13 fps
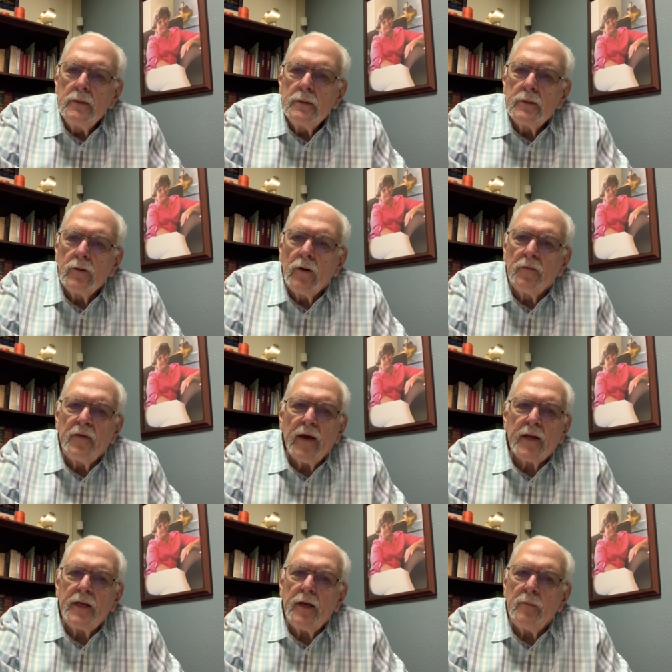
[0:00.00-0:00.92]
to
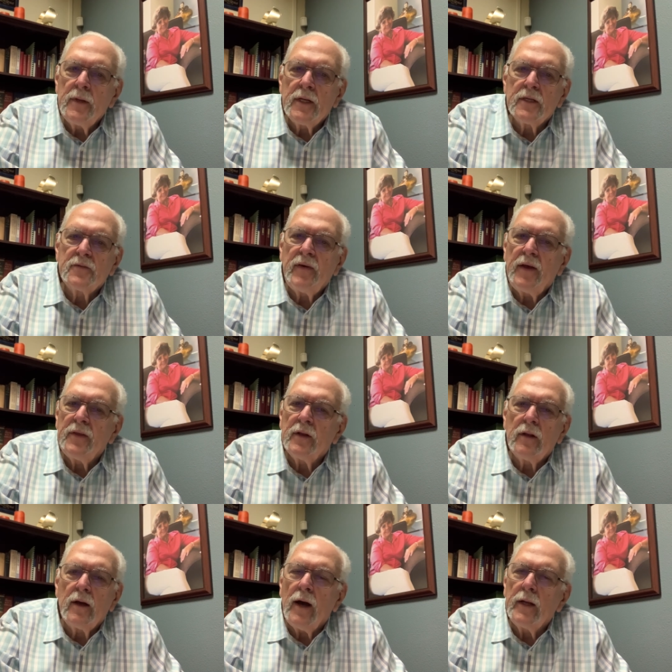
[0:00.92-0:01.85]
affect him and his faith in
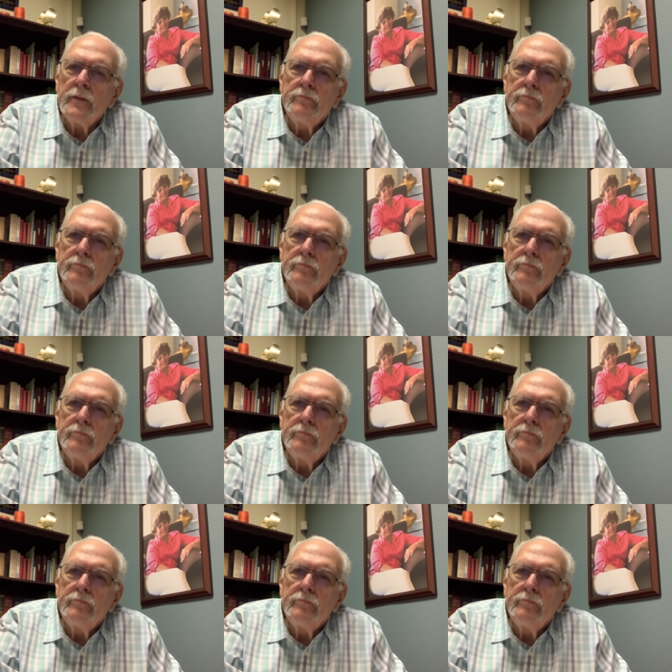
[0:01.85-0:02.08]
God.